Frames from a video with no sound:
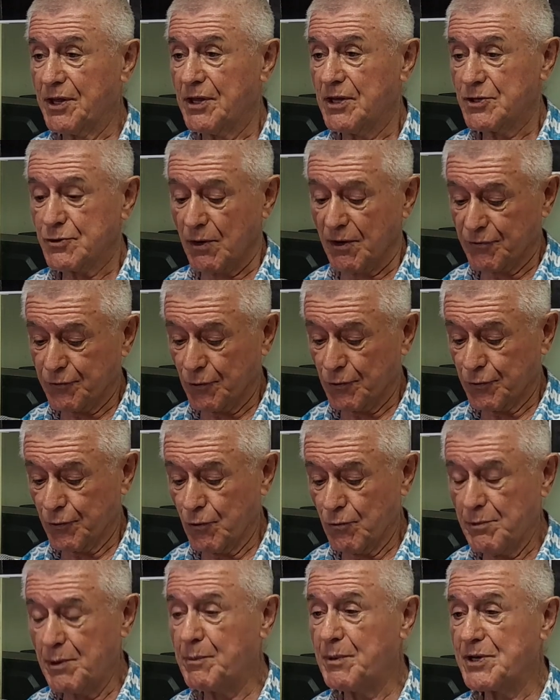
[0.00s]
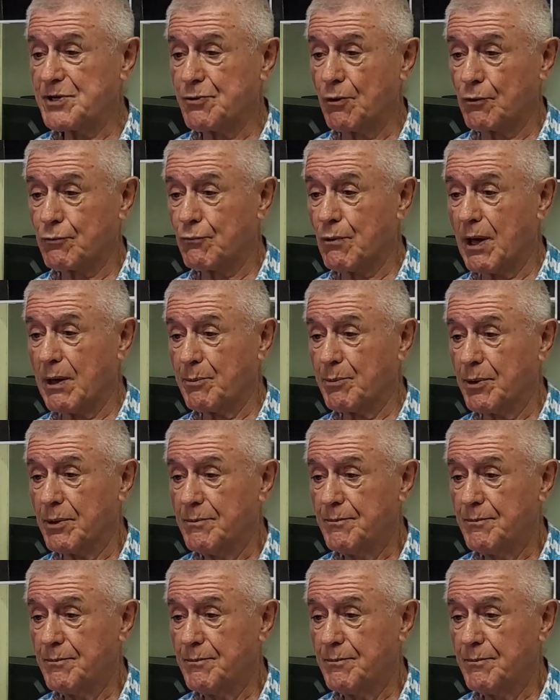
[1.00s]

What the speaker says: So I thought, oh, maybe it's not ripe.